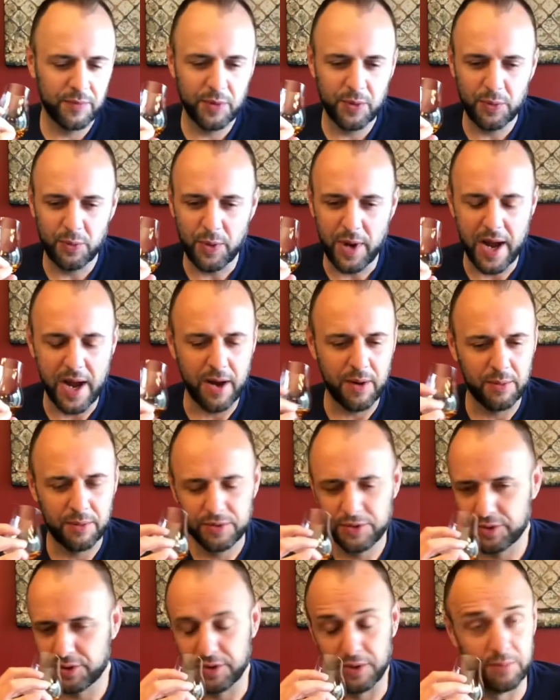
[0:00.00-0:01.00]
Wow,
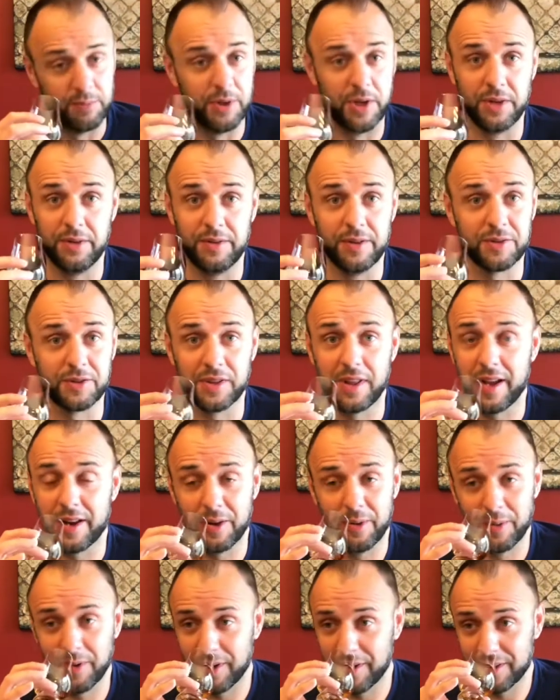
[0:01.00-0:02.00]
it's there's a lot
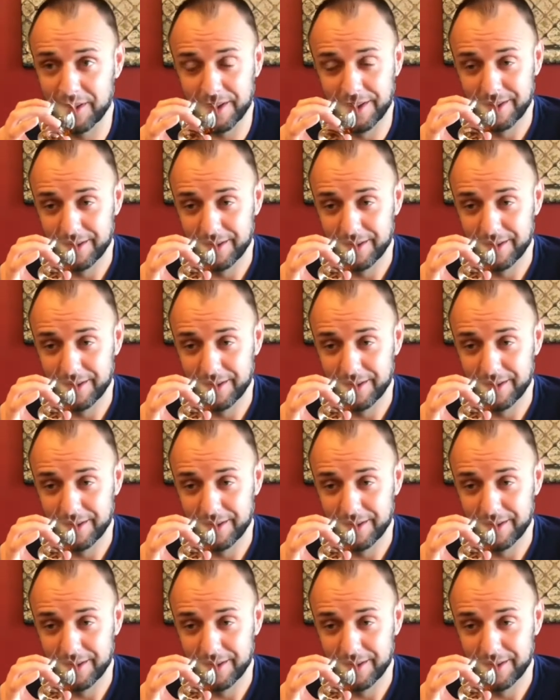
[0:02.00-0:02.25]
going on here.